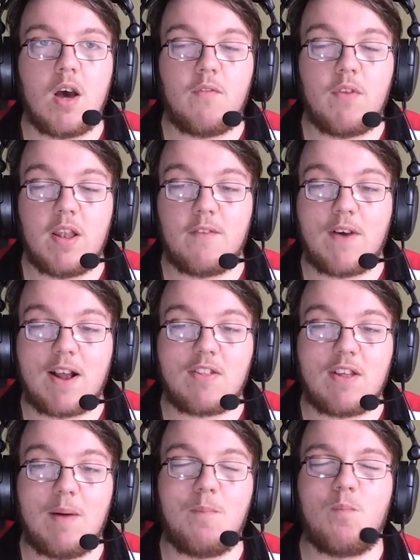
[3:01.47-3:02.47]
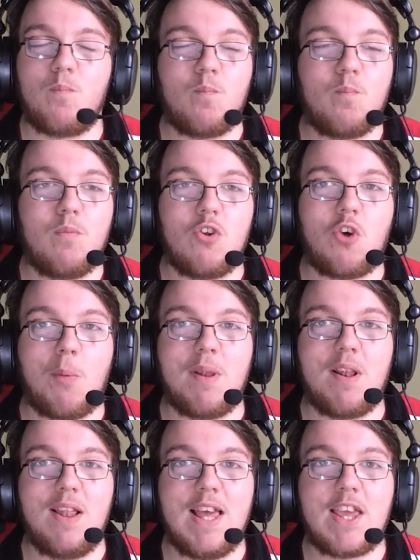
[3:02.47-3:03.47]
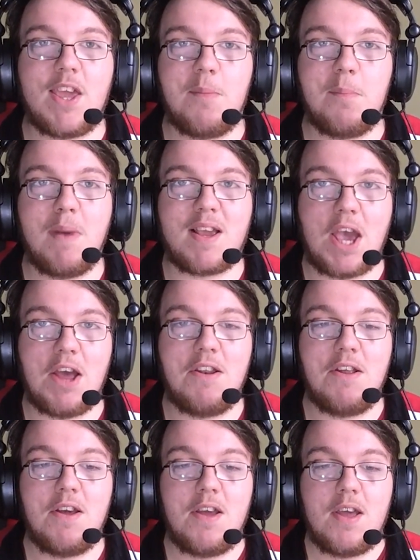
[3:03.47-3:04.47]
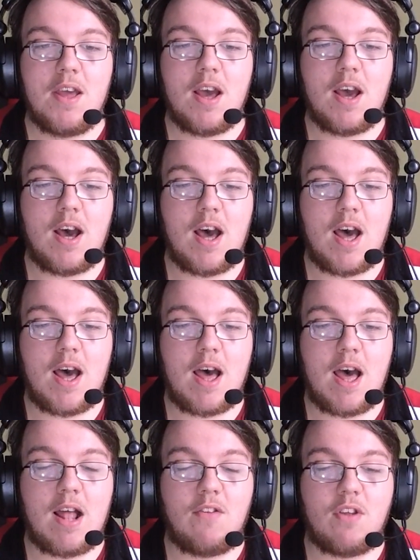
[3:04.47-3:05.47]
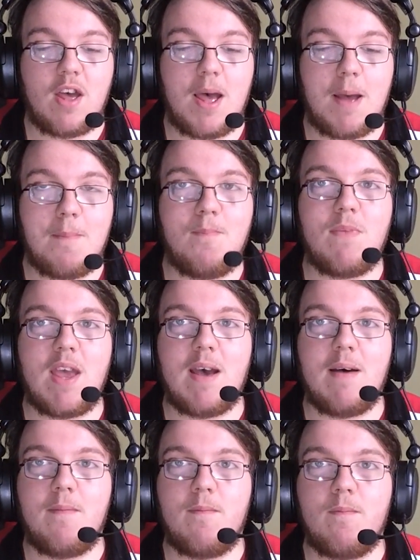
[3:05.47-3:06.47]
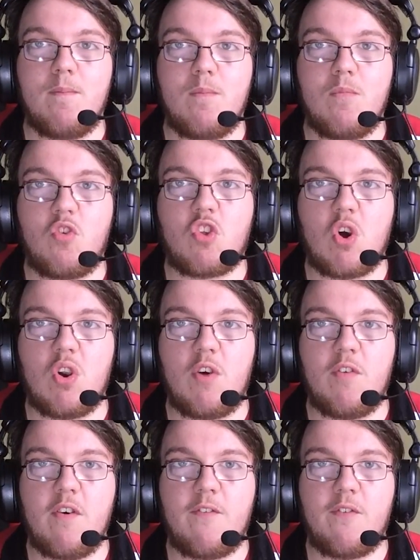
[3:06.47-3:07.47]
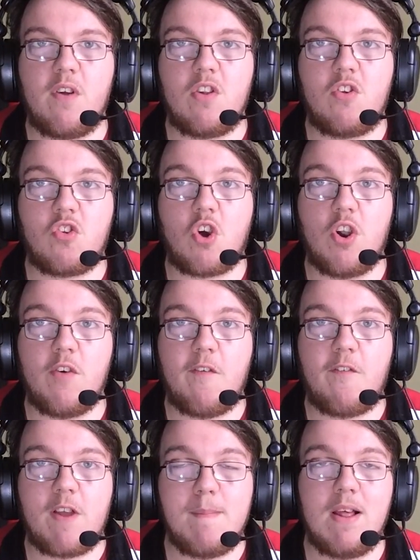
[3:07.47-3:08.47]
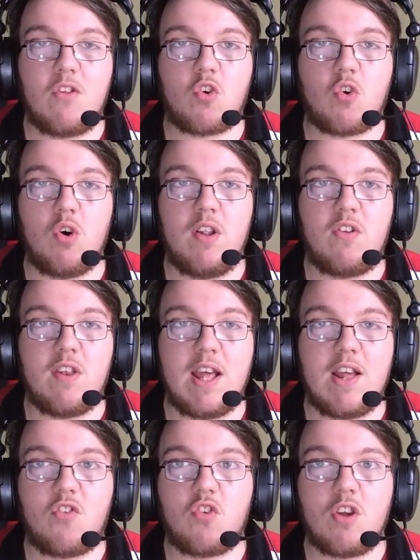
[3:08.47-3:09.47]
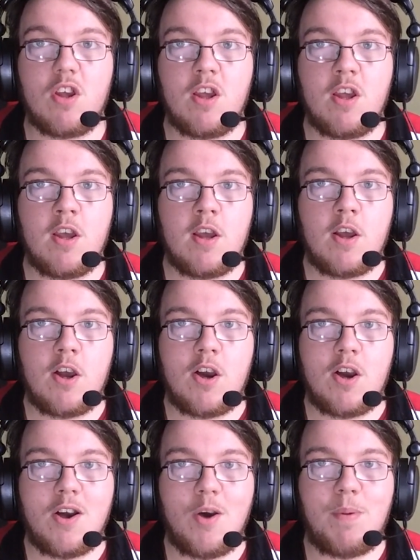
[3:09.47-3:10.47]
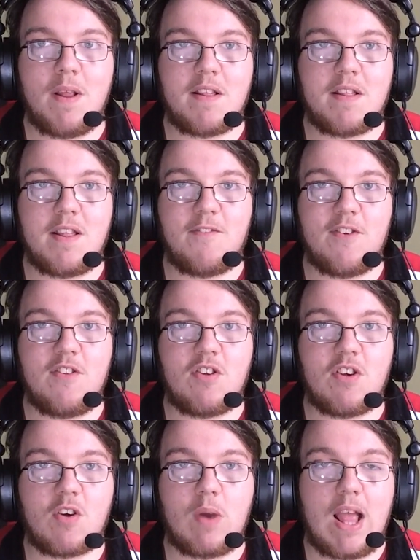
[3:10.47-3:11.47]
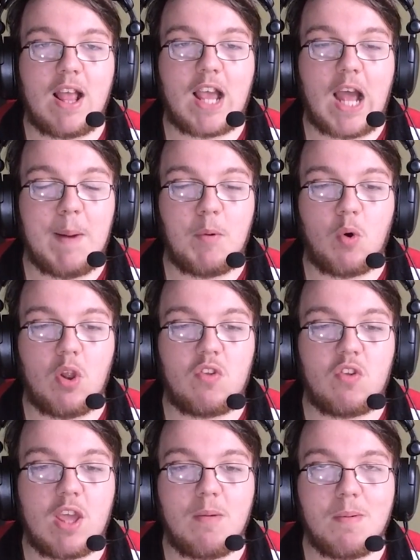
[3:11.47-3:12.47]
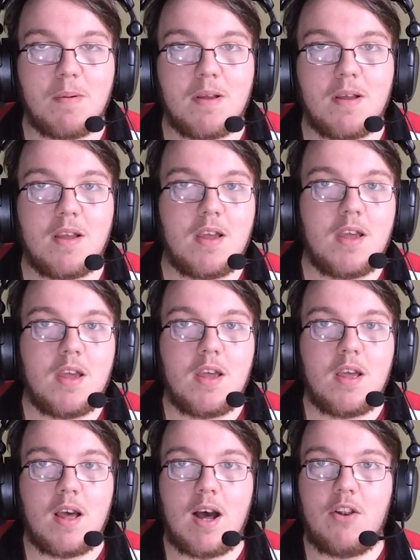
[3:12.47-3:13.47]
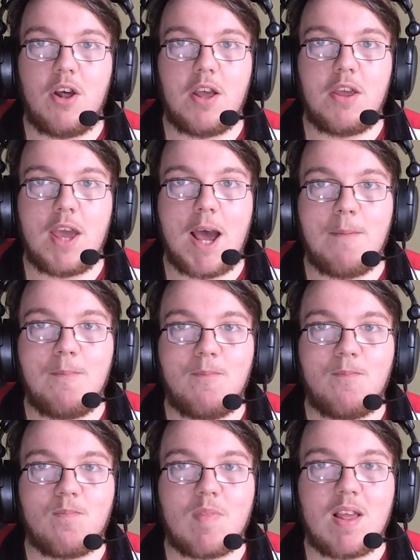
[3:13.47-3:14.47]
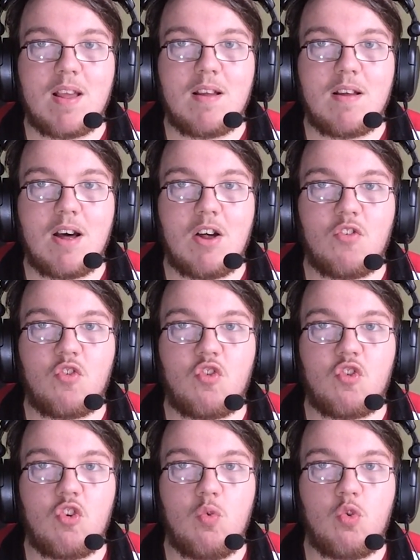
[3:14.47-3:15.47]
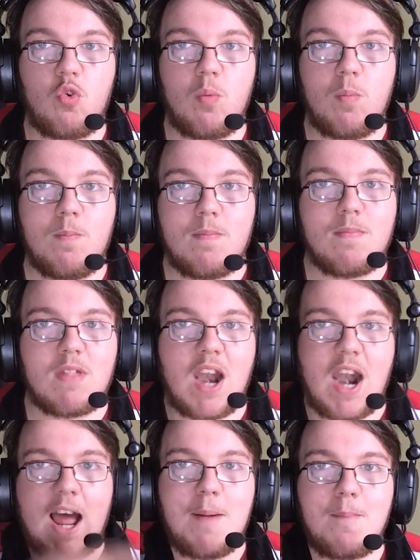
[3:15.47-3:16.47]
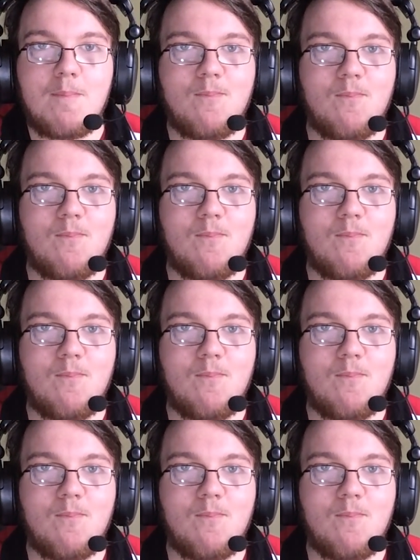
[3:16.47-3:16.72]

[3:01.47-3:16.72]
other than the fact that we're top of the league again. And um, yeah, just gone over just gone over three minutes according to this. Hope you like the different uh, camera quality. And uh, yeah, I'll see you soon. Ta-da!